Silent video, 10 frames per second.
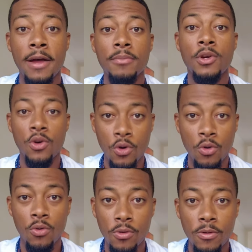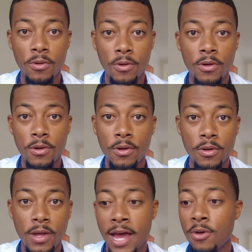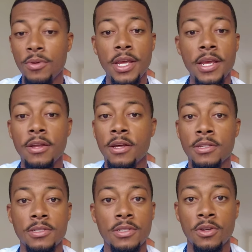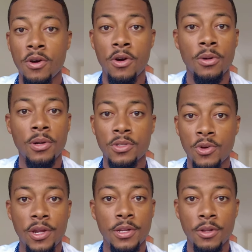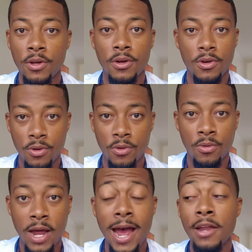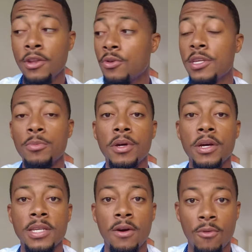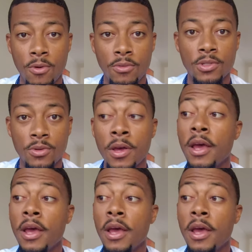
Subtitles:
cool. I don't need a cigar or a drink to look cool. I do this because I want to.